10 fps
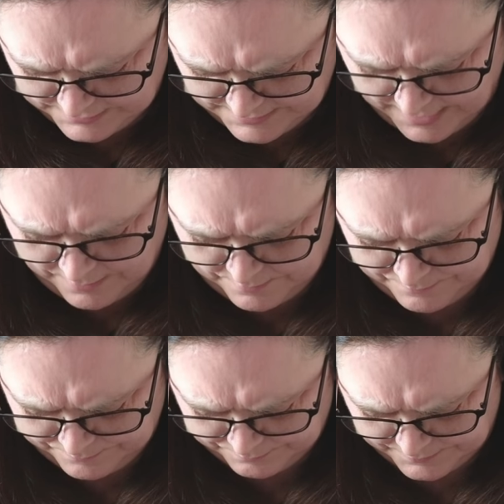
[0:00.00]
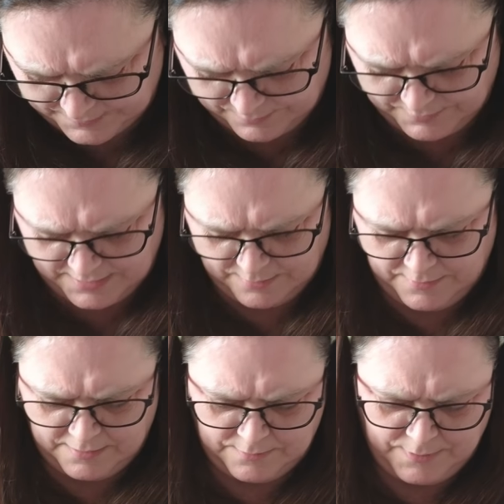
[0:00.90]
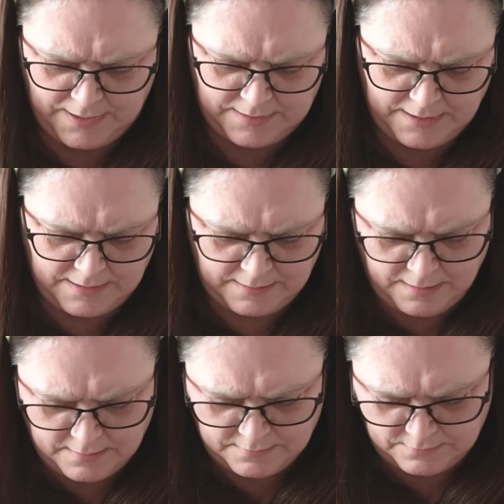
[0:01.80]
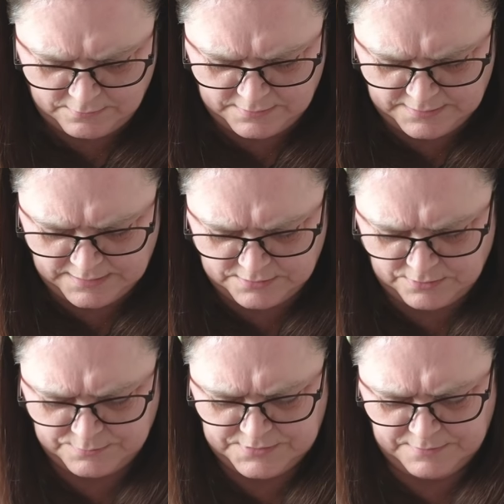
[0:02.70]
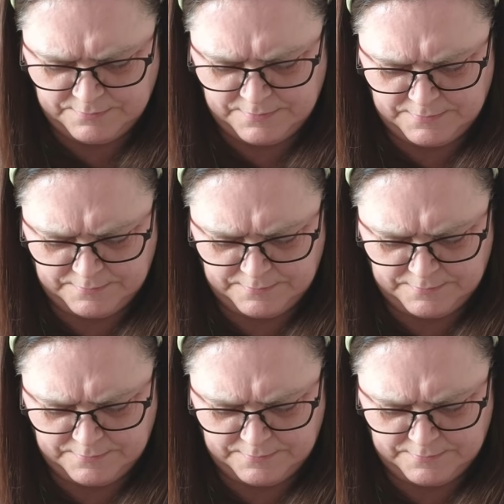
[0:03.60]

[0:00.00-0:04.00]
at him. Let me get him out of the packet. Oh, there's a drop tin.